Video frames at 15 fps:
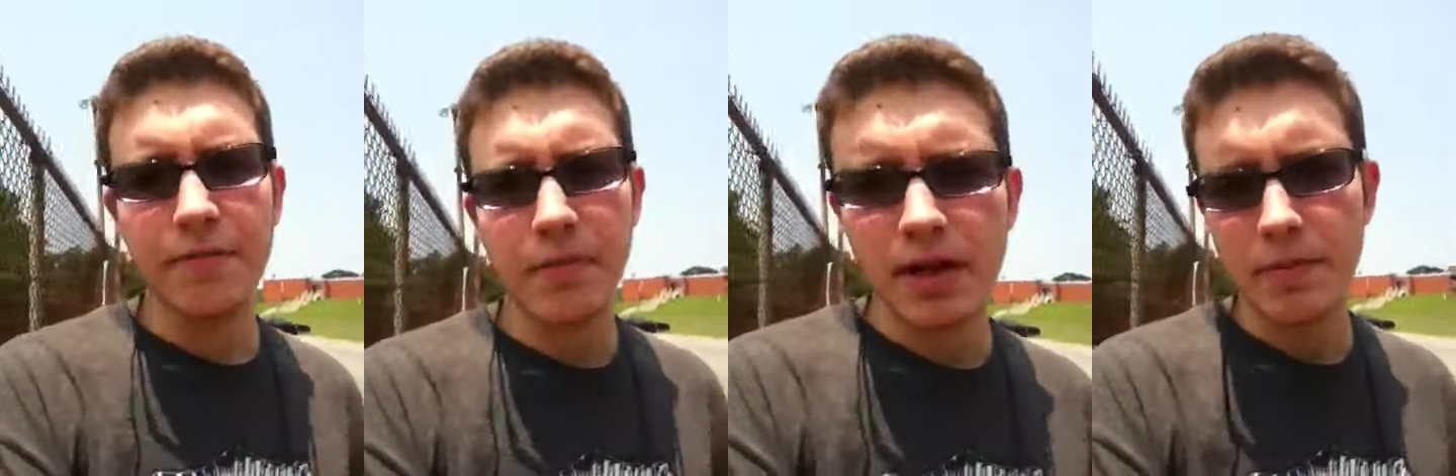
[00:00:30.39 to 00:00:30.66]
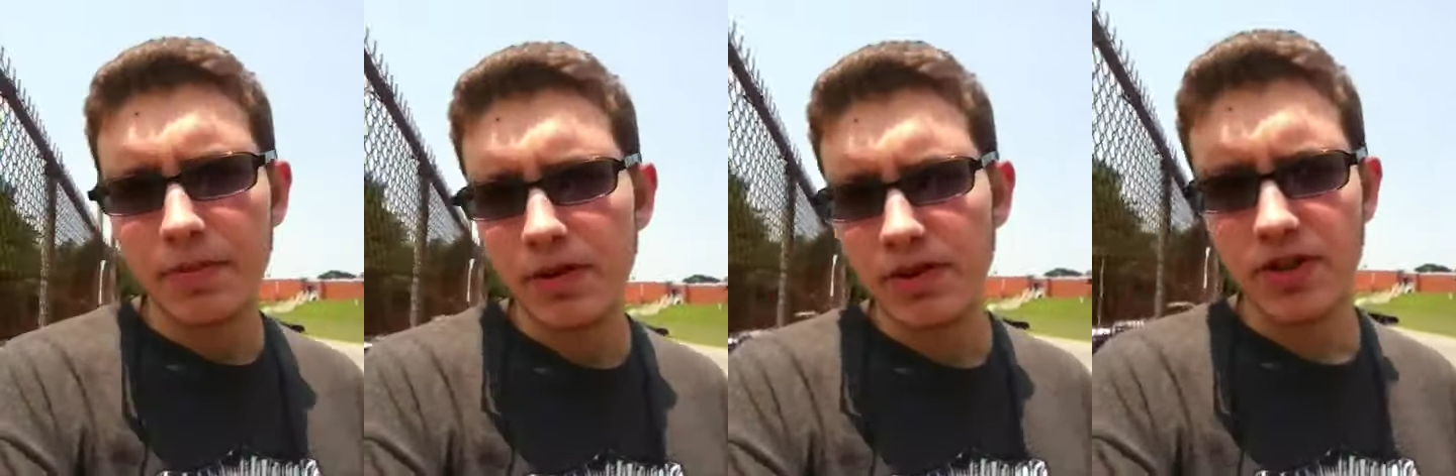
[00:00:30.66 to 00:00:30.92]

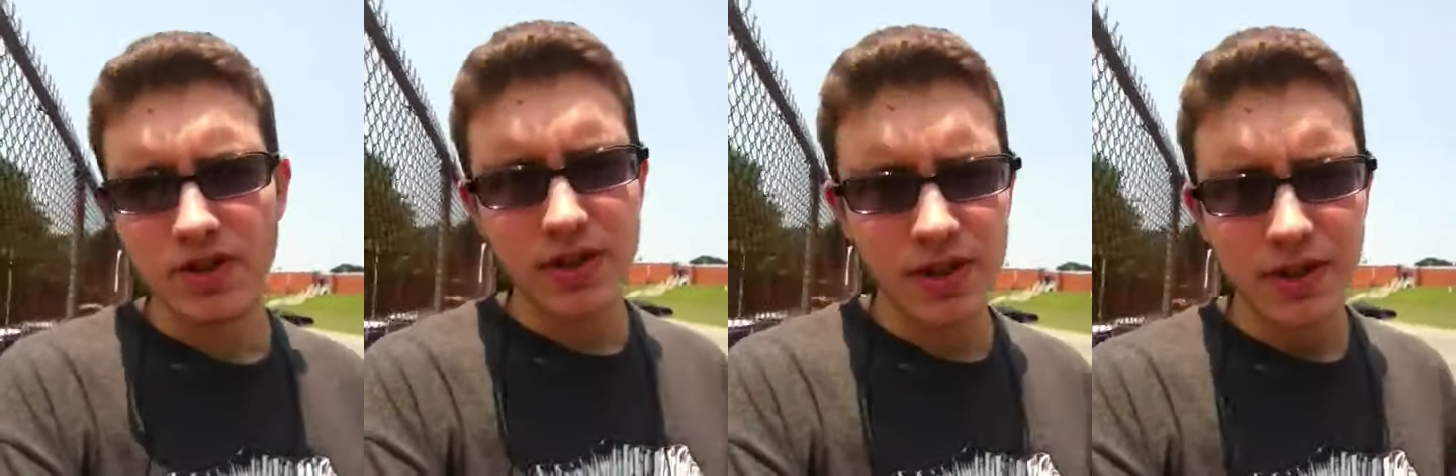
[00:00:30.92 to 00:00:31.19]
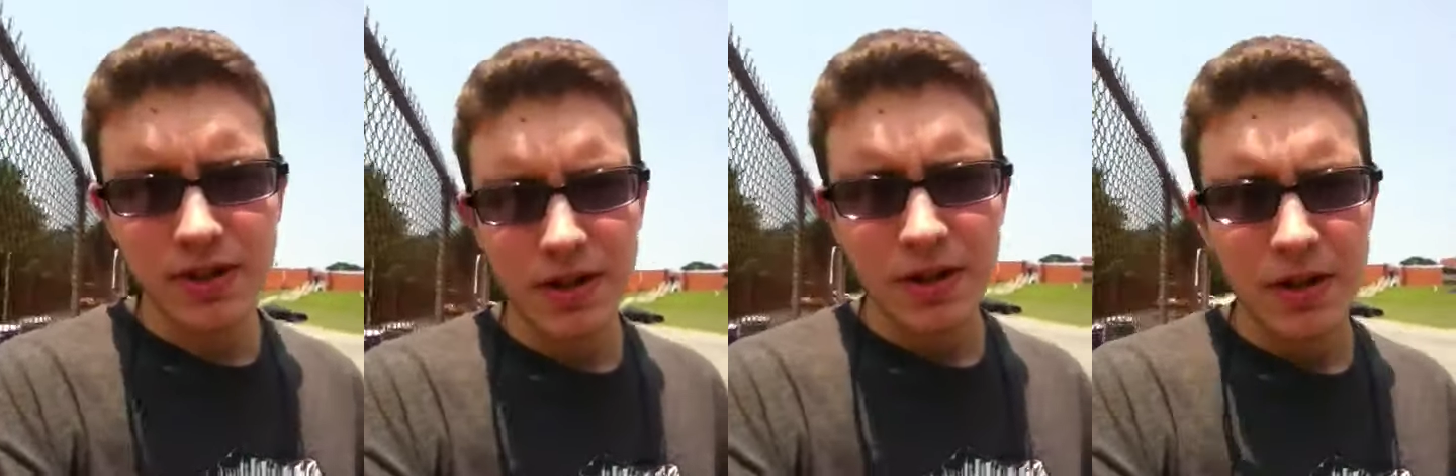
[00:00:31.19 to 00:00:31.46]
members.
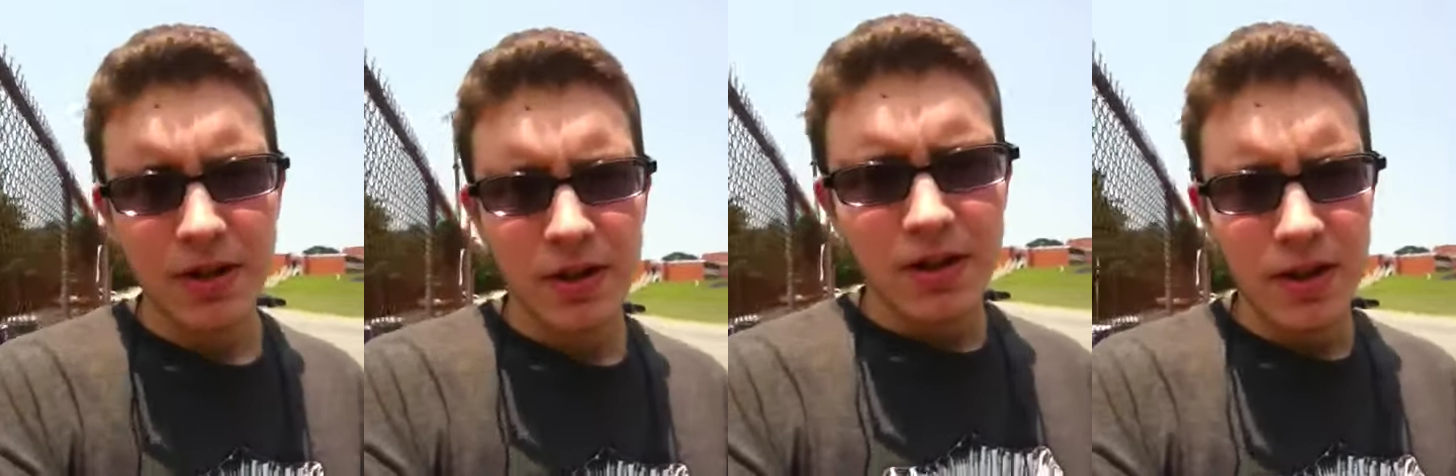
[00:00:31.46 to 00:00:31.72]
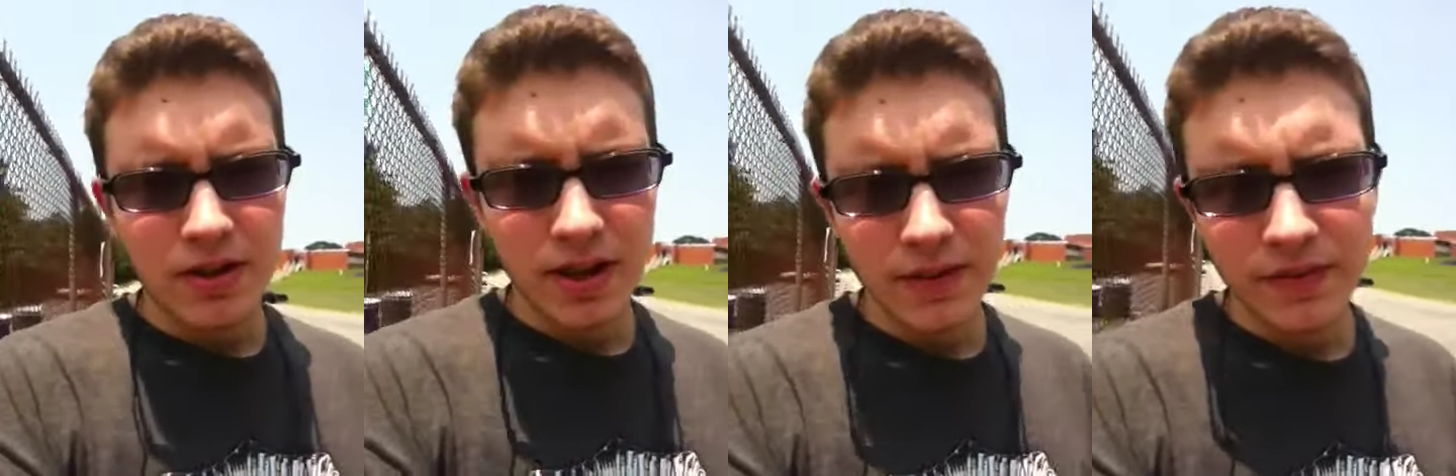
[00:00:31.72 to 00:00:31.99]

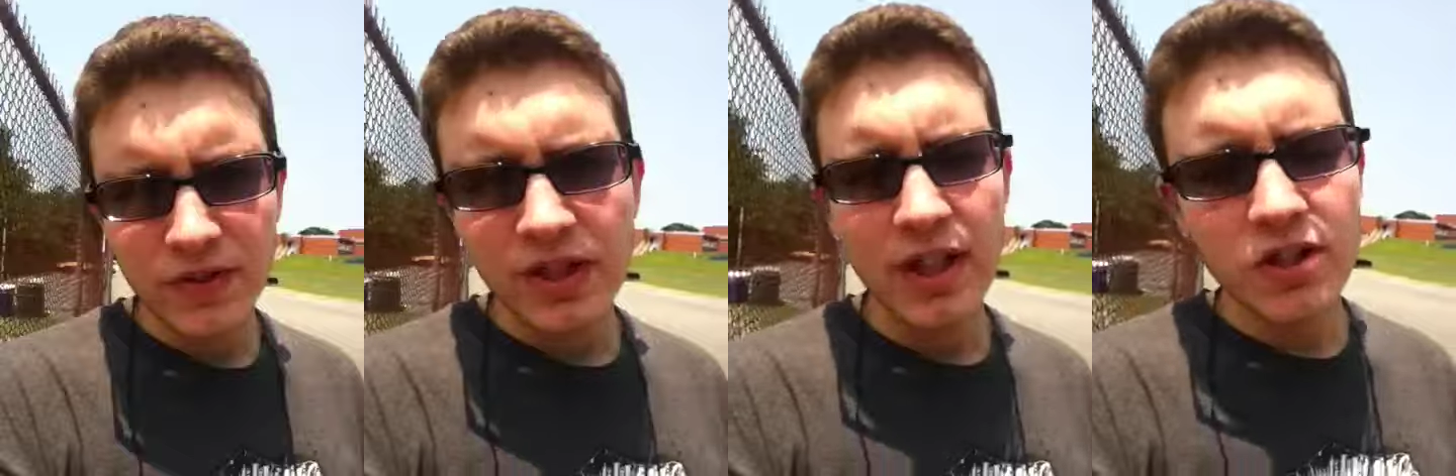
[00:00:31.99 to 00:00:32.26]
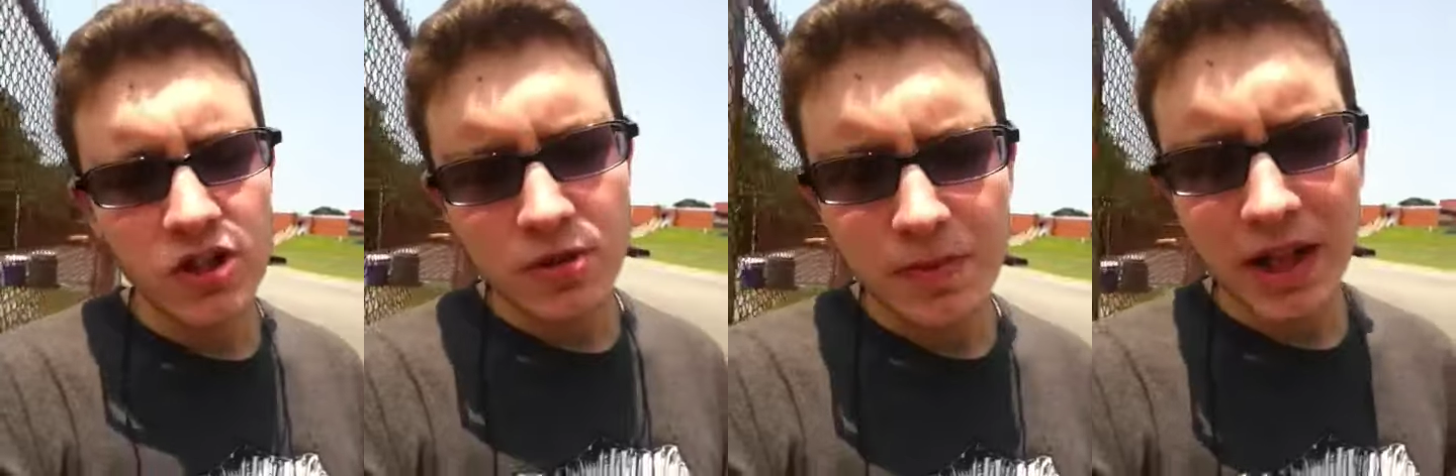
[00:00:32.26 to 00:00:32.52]
They've
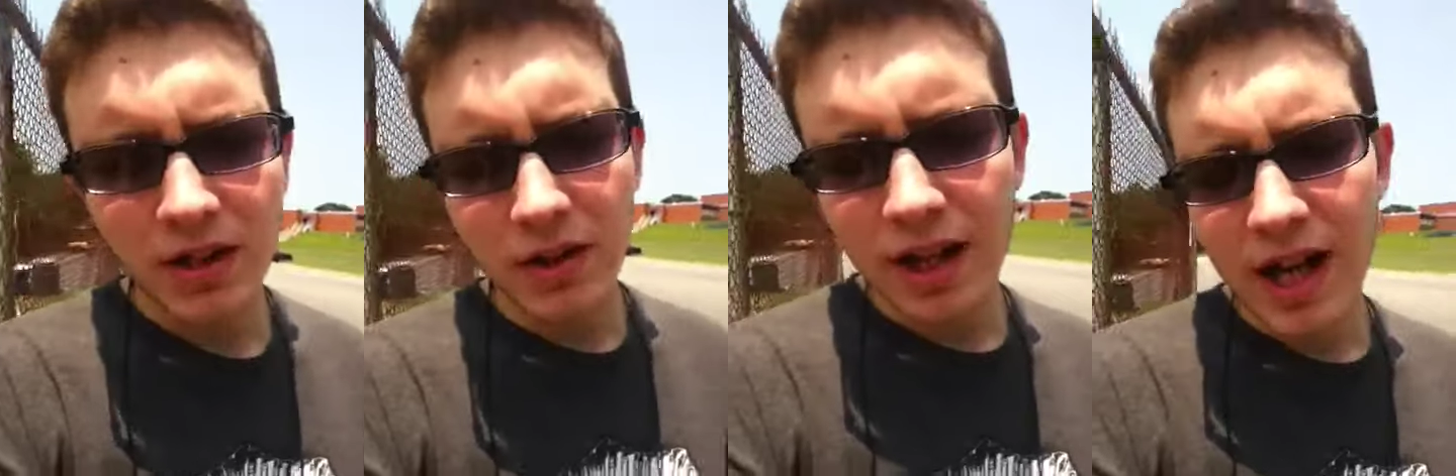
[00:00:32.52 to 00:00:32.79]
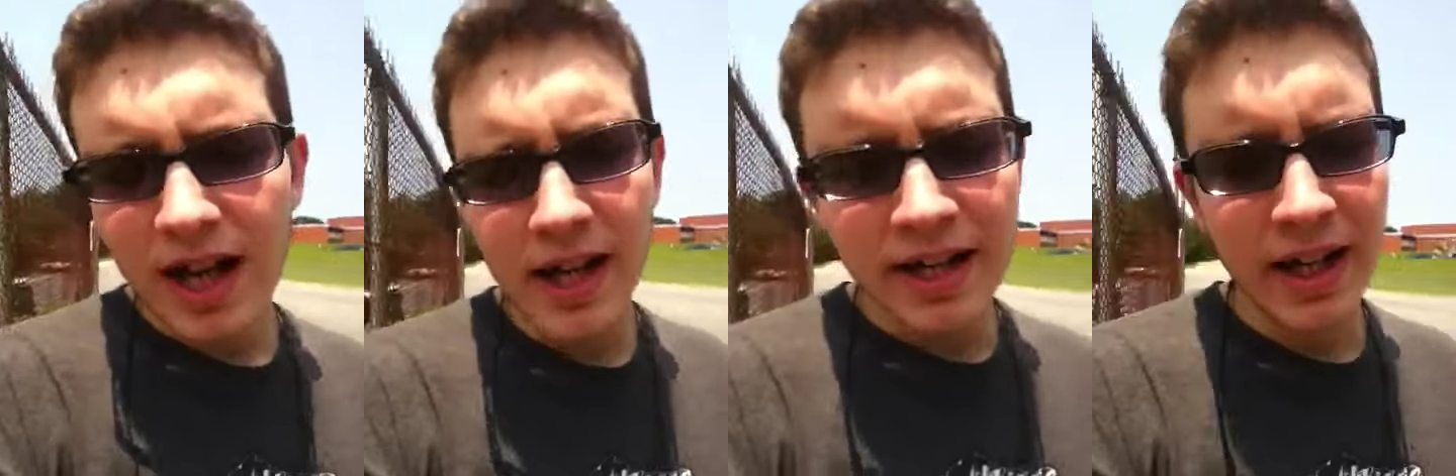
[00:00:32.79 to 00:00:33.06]
taught me a
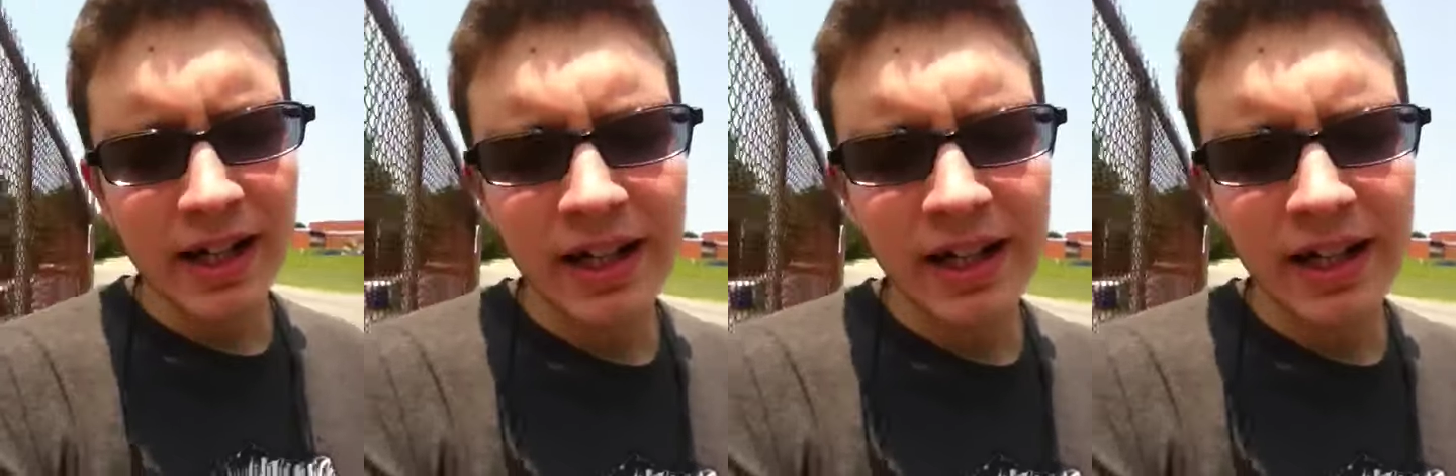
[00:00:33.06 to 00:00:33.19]
lot, and